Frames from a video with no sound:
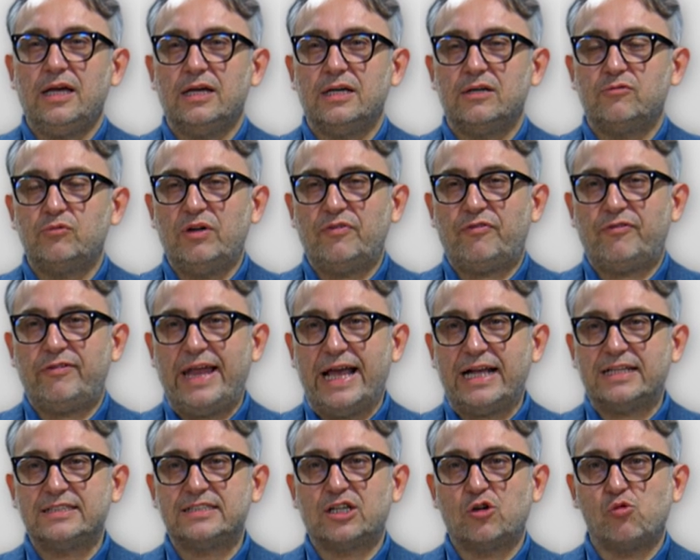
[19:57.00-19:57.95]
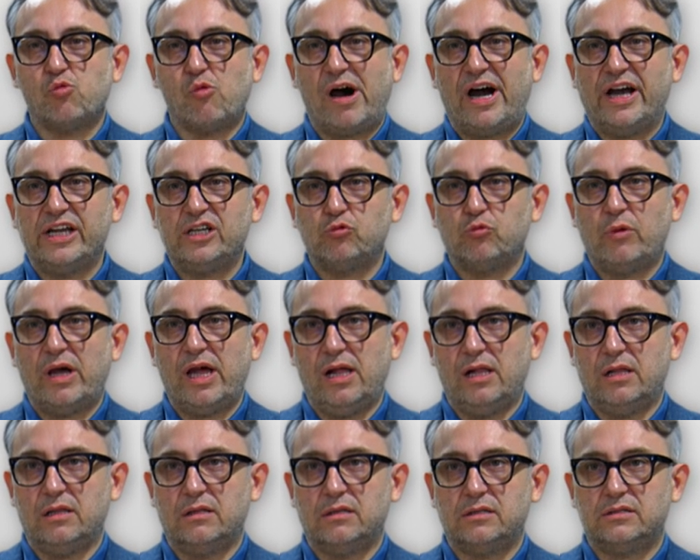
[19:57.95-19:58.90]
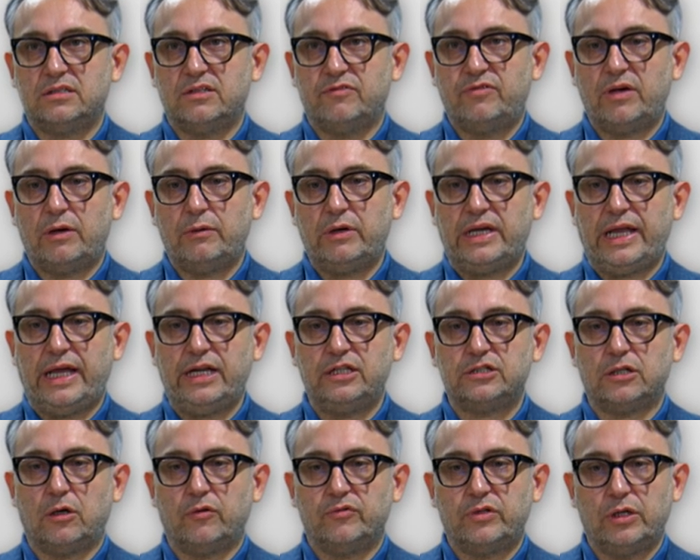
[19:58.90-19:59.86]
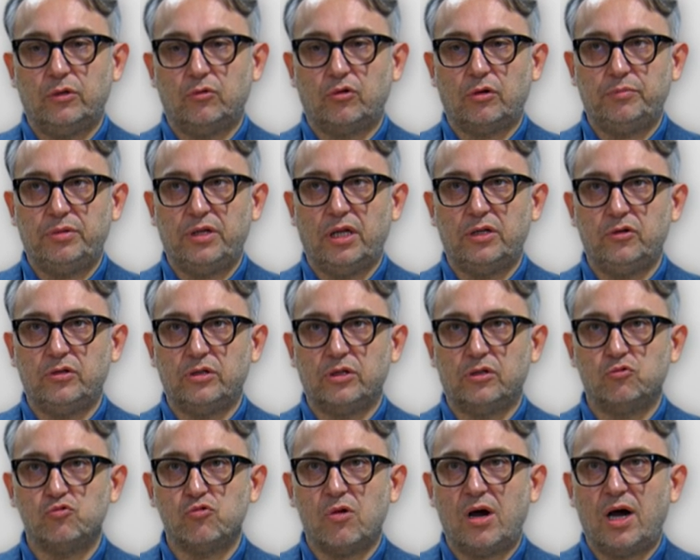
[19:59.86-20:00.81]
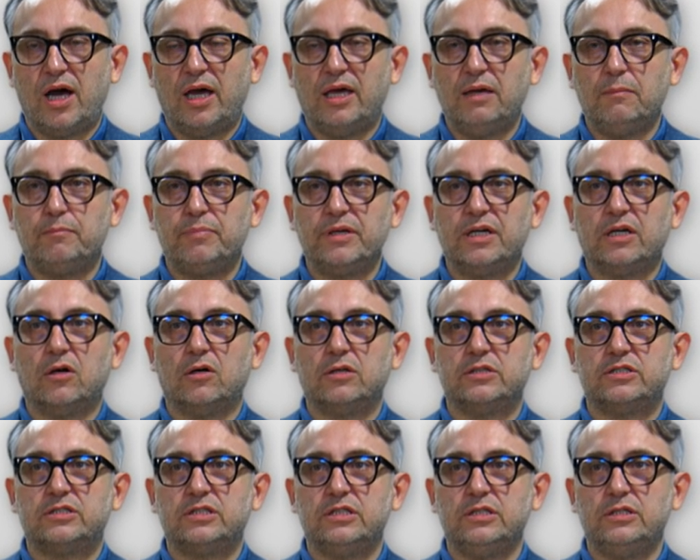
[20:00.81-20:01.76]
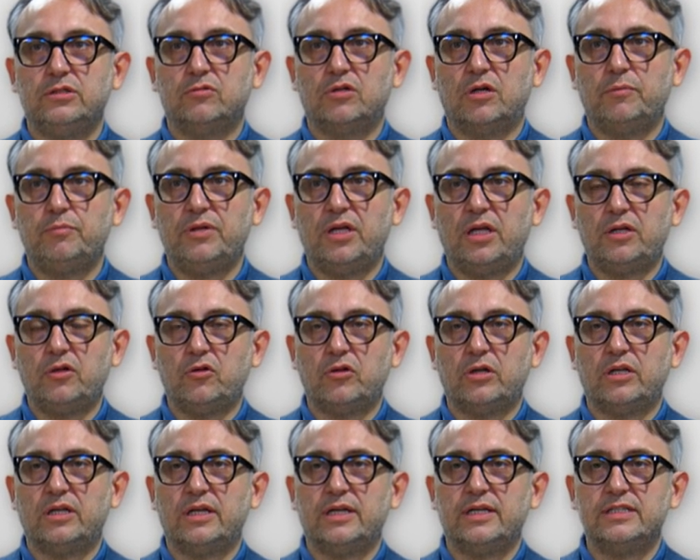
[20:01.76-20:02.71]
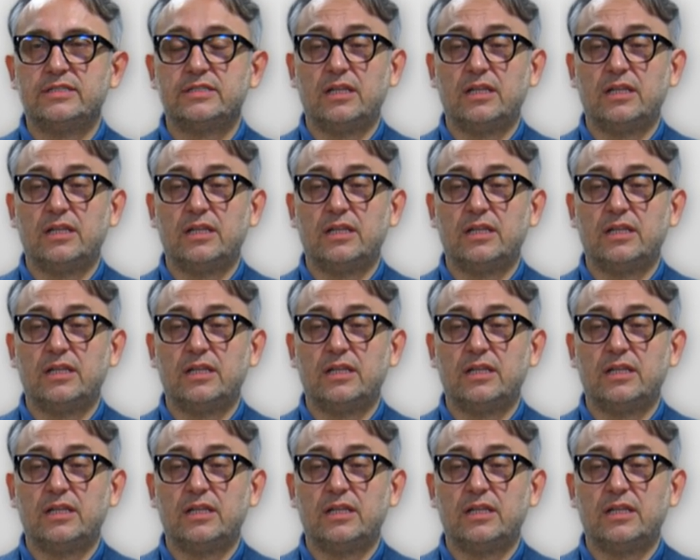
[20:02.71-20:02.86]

reflects quite well the very nature of the European Union. Why? Because the European Union is